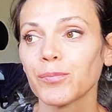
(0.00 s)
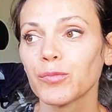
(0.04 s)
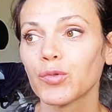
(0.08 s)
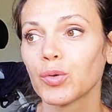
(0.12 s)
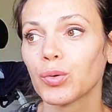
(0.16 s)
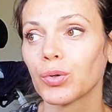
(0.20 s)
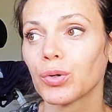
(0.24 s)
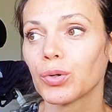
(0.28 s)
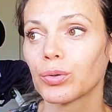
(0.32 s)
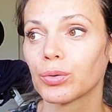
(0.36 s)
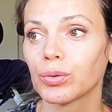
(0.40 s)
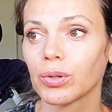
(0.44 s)

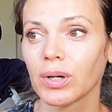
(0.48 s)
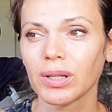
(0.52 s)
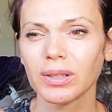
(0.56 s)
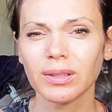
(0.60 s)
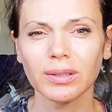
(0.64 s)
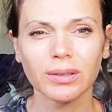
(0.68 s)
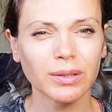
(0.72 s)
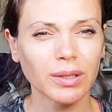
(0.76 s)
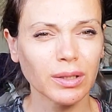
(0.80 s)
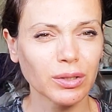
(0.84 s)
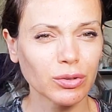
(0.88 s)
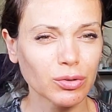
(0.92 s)
to you
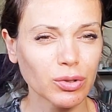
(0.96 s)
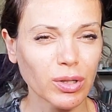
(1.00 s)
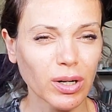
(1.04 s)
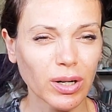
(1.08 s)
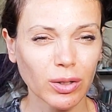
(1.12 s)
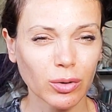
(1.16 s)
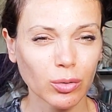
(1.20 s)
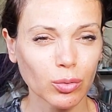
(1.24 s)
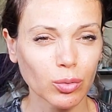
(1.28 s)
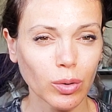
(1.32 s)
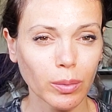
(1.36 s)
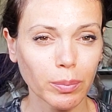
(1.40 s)
rather than
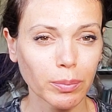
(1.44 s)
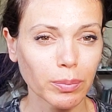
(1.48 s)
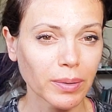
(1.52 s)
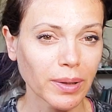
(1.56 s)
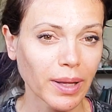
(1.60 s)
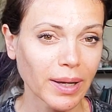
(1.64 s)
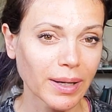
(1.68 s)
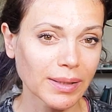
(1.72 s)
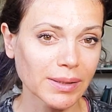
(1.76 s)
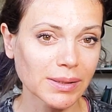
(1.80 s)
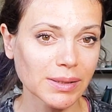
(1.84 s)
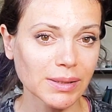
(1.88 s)
trying to
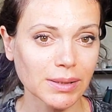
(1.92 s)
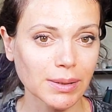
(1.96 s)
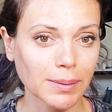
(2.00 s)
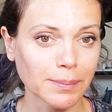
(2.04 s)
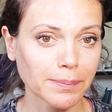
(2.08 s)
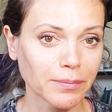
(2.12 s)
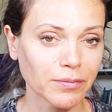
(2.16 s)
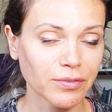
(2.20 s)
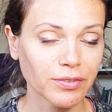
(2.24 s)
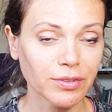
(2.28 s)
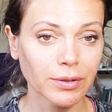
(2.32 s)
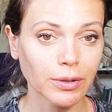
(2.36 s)
apply
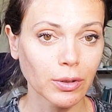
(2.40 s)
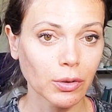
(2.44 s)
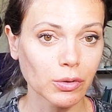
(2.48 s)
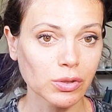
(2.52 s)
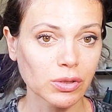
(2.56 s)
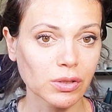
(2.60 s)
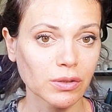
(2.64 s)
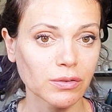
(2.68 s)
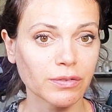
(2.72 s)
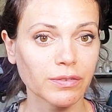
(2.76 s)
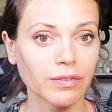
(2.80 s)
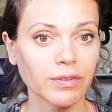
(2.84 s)
some
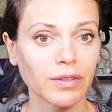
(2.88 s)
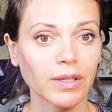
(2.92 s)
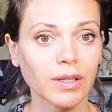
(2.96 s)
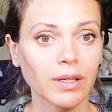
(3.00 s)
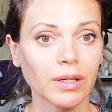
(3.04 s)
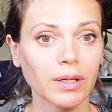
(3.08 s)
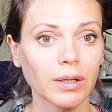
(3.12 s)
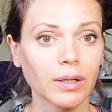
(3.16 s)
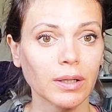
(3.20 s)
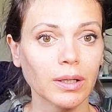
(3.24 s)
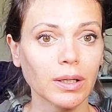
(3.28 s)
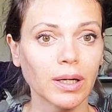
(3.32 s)

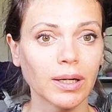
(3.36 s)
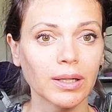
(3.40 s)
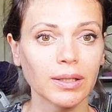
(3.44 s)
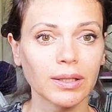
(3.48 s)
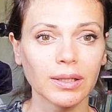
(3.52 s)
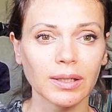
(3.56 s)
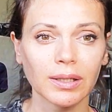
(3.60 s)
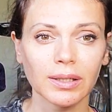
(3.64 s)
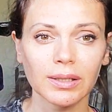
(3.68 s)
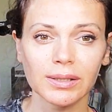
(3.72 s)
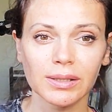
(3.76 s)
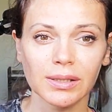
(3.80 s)
philosophy,
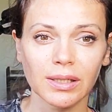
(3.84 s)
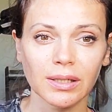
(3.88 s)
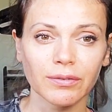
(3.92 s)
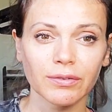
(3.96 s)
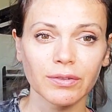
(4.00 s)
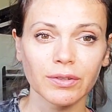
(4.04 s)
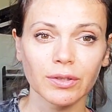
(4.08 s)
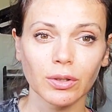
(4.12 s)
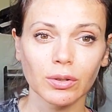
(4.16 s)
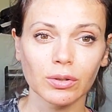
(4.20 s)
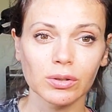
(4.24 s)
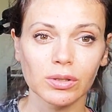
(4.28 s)
idealistic
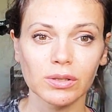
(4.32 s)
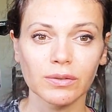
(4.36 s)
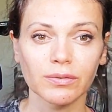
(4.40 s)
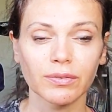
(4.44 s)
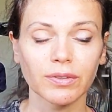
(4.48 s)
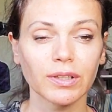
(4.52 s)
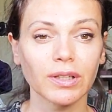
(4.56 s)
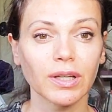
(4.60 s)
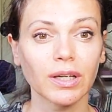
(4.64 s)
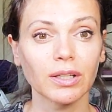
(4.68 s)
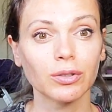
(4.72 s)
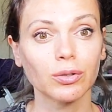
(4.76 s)

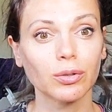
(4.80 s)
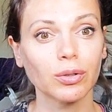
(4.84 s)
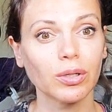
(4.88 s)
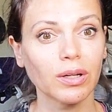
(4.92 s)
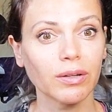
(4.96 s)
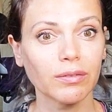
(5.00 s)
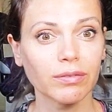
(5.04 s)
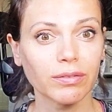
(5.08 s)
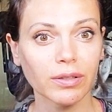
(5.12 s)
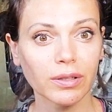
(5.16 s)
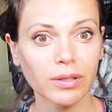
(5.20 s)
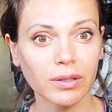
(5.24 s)
philosophy that you
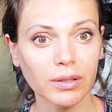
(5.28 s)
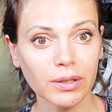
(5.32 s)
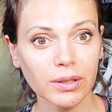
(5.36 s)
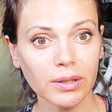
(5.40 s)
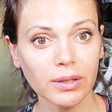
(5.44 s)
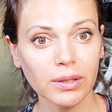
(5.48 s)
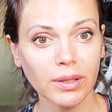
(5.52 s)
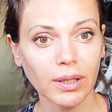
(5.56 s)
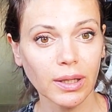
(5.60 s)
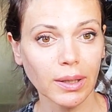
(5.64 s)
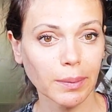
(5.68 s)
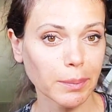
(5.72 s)
have
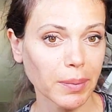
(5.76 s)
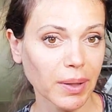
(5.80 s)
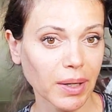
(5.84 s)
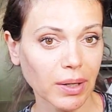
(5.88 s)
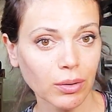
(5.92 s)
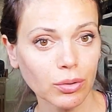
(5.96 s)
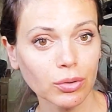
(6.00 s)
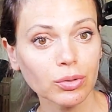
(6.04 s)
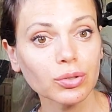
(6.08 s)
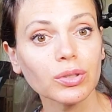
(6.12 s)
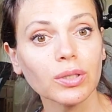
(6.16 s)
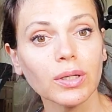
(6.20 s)
heard
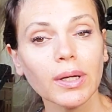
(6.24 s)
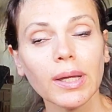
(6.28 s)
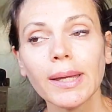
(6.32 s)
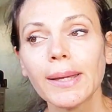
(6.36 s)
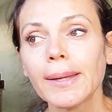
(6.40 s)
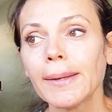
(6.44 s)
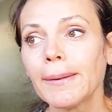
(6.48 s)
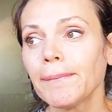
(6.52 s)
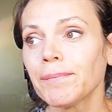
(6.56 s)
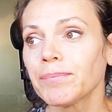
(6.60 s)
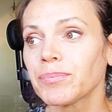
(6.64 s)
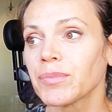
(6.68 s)
about.
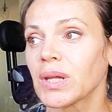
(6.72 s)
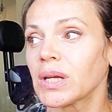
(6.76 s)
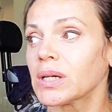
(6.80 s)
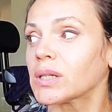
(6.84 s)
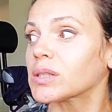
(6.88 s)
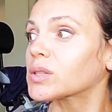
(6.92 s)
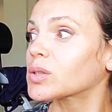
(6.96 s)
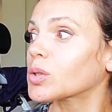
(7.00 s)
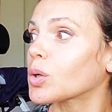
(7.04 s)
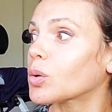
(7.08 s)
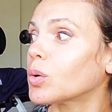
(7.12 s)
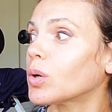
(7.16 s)

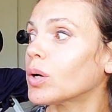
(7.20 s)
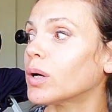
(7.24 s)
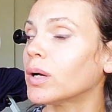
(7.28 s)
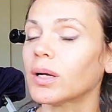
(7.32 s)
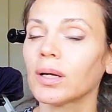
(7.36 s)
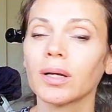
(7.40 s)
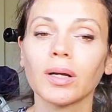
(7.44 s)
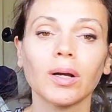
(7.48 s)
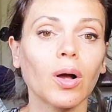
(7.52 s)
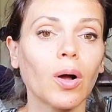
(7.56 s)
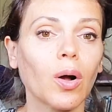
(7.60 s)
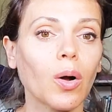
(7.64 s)
So
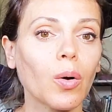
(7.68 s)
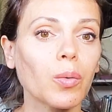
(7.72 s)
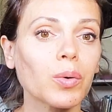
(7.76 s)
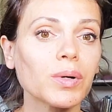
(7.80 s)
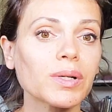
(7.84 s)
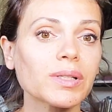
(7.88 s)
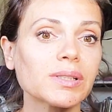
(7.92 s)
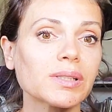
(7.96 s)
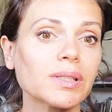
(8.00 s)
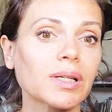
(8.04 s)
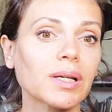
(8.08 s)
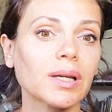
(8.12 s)

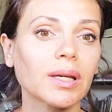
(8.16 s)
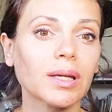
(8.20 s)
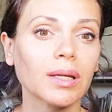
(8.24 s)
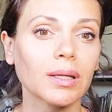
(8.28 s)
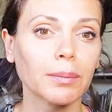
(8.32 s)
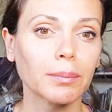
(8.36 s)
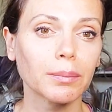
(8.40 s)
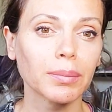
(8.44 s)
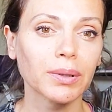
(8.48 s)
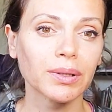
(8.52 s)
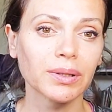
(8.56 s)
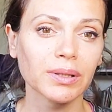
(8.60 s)
always think in
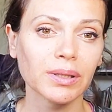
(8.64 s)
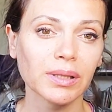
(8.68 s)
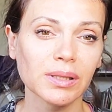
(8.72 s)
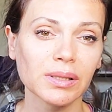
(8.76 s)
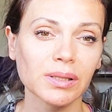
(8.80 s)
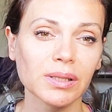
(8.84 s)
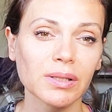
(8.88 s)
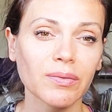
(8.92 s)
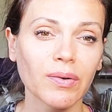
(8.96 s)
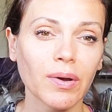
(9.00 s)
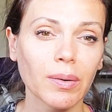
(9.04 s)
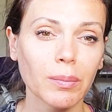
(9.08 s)

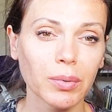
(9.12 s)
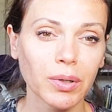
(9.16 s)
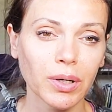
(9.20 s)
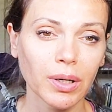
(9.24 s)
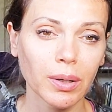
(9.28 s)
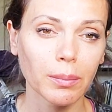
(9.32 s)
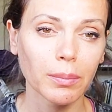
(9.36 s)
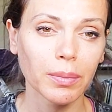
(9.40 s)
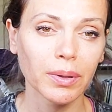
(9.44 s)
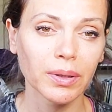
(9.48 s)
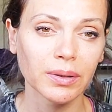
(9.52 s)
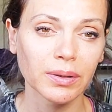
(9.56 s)
abundance. If I bring
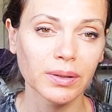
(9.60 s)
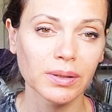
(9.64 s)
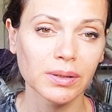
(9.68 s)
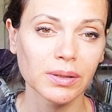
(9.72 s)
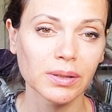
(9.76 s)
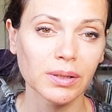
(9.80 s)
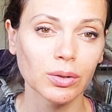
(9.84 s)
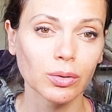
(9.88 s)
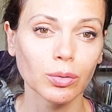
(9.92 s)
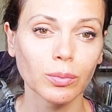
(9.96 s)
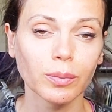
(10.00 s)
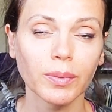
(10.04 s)

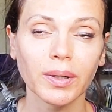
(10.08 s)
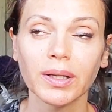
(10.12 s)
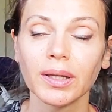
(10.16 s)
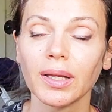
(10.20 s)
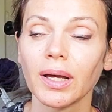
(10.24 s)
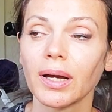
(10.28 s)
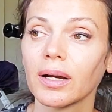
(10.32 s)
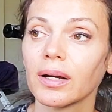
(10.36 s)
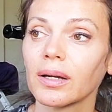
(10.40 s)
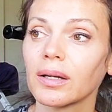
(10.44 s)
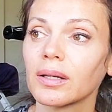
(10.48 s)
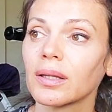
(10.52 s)
abundance into my
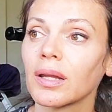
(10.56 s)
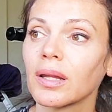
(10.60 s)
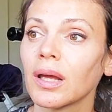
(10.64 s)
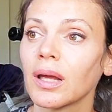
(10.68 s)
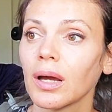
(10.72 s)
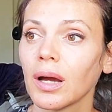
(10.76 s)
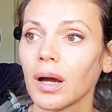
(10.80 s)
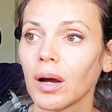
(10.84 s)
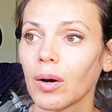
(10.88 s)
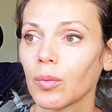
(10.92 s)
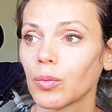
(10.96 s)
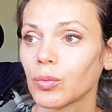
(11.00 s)
diet,
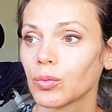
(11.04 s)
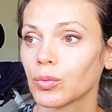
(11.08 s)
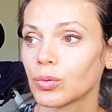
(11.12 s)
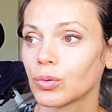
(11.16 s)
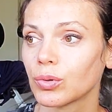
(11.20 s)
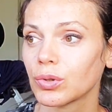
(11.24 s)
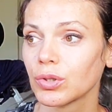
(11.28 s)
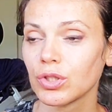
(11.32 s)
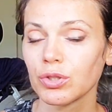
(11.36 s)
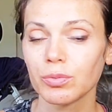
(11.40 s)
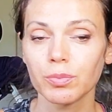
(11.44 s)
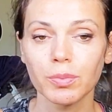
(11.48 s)
I will
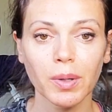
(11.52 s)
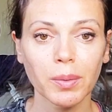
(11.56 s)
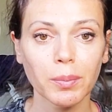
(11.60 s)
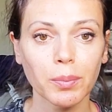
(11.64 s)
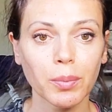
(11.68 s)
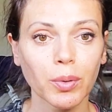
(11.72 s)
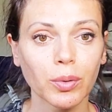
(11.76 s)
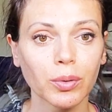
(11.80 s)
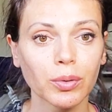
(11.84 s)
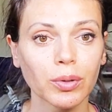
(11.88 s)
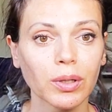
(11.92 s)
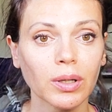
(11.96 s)
nourish my
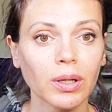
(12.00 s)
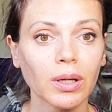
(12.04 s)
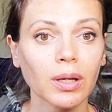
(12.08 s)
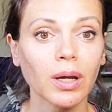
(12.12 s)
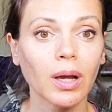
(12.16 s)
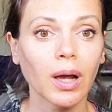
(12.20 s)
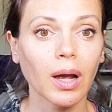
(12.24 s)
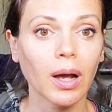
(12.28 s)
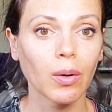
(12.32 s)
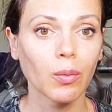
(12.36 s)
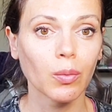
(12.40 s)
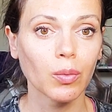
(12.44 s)

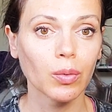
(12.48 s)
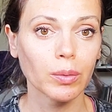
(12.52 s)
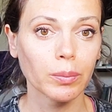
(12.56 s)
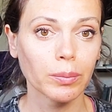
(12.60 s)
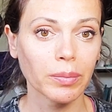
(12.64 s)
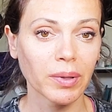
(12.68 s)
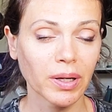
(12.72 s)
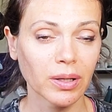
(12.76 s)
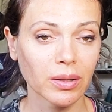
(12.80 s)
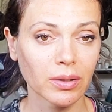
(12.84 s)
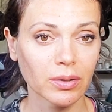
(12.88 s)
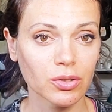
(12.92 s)
body, I will
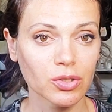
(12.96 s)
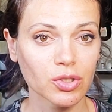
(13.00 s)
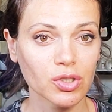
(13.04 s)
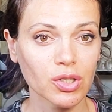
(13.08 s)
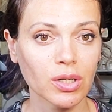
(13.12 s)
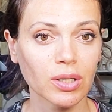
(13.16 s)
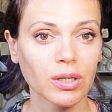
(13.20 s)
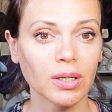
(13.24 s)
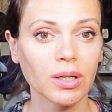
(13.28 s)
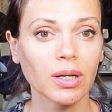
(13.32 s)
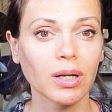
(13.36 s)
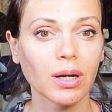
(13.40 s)
be
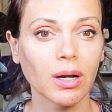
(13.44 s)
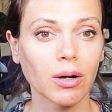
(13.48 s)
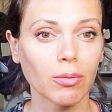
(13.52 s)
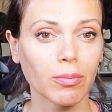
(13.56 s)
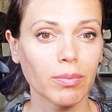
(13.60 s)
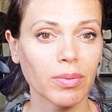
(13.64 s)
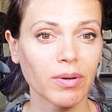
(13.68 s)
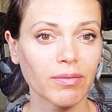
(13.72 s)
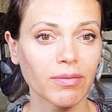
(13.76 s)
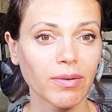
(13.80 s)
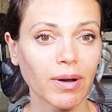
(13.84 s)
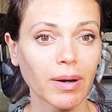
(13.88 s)
energetic, I will
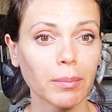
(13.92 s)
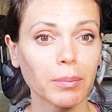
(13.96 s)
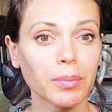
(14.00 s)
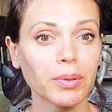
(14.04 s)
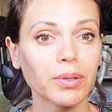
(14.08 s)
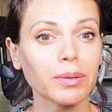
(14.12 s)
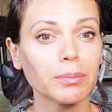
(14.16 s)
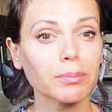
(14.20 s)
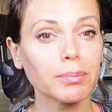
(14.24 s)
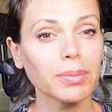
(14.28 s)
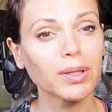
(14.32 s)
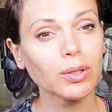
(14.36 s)
be
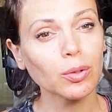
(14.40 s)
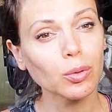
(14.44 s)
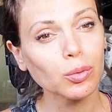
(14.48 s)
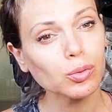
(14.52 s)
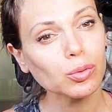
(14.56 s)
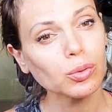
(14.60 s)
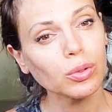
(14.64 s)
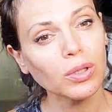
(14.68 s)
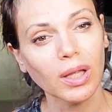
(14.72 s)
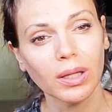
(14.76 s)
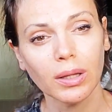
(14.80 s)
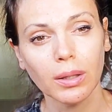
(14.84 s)
vibrant, but
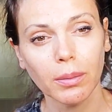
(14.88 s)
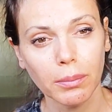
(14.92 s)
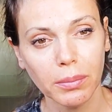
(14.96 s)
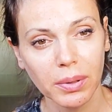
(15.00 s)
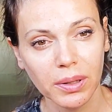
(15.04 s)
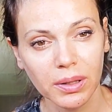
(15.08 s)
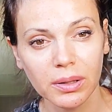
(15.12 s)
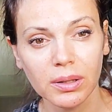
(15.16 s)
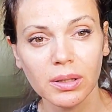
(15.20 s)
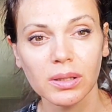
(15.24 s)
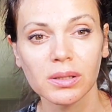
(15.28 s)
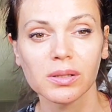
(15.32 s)
also that
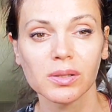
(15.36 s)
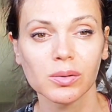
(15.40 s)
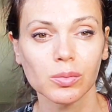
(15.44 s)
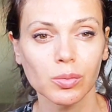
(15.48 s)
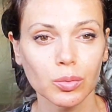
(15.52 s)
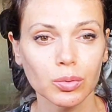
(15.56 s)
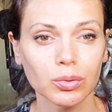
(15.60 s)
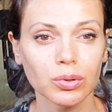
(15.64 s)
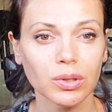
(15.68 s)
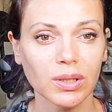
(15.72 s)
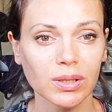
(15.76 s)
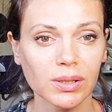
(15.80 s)
abundance
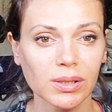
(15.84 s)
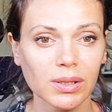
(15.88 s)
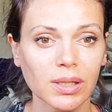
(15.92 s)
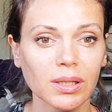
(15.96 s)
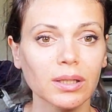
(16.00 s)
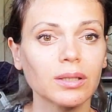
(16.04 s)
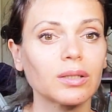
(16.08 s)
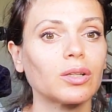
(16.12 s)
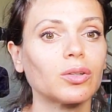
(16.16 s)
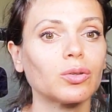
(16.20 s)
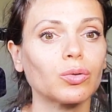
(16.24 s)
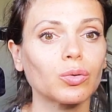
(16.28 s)
will
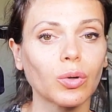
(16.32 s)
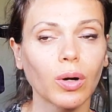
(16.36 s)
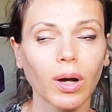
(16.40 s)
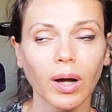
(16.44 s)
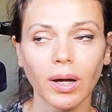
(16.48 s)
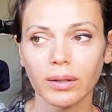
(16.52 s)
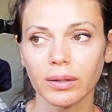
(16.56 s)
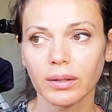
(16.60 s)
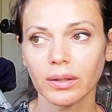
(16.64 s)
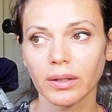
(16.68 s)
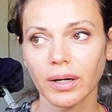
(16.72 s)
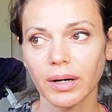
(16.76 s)
translate into
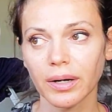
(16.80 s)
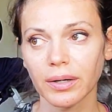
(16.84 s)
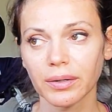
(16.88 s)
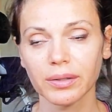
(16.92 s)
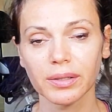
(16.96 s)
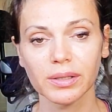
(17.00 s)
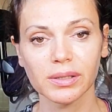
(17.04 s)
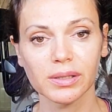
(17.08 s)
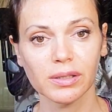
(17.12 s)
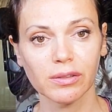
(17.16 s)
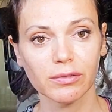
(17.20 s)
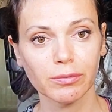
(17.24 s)
other
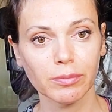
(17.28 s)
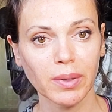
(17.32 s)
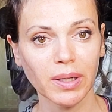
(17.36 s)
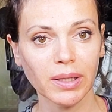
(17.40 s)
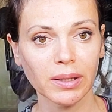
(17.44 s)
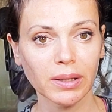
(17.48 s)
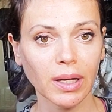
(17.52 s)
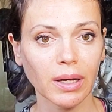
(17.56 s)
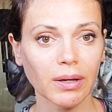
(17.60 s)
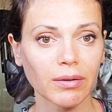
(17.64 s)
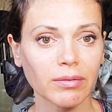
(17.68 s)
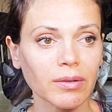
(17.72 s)
areas of my
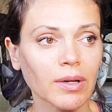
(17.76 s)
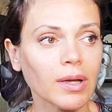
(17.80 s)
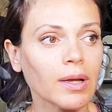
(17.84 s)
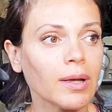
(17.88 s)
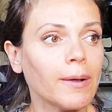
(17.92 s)
life.